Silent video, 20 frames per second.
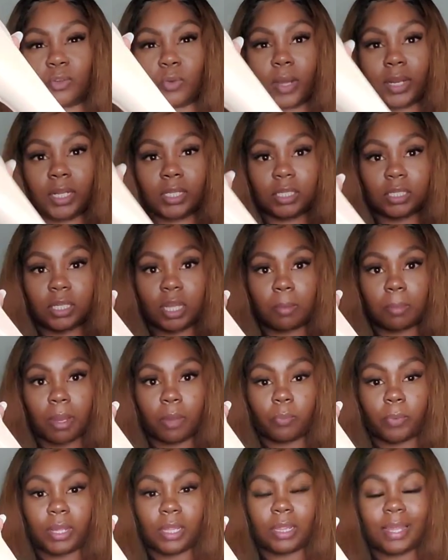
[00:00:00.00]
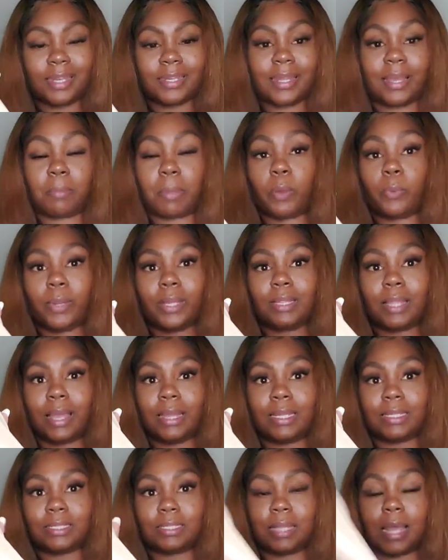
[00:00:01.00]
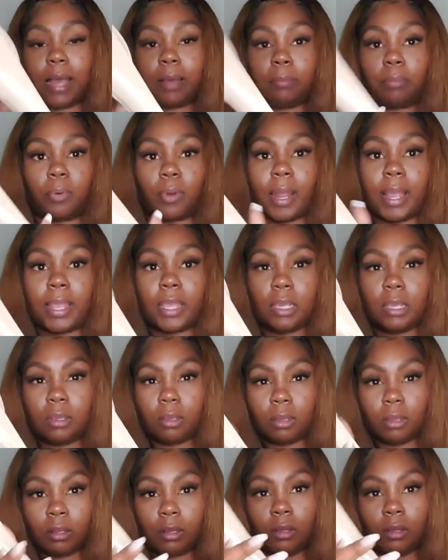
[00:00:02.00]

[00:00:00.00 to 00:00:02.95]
Do I need to turn my ring light down? My ring light is not bright.